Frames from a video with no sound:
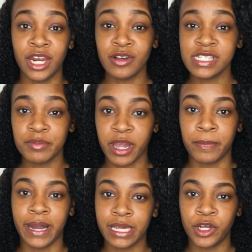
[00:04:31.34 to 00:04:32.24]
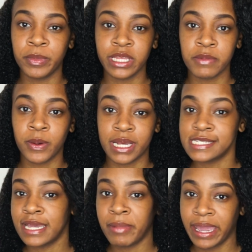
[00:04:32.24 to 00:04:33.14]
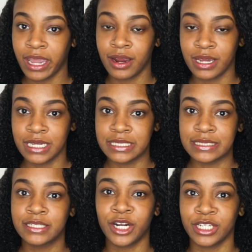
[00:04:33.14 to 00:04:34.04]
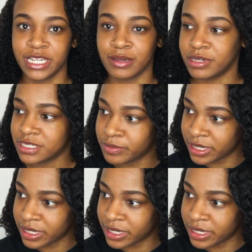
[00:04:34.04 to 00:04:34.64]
I know some of y'all probably don't believe me when I say my hair is cold damaged,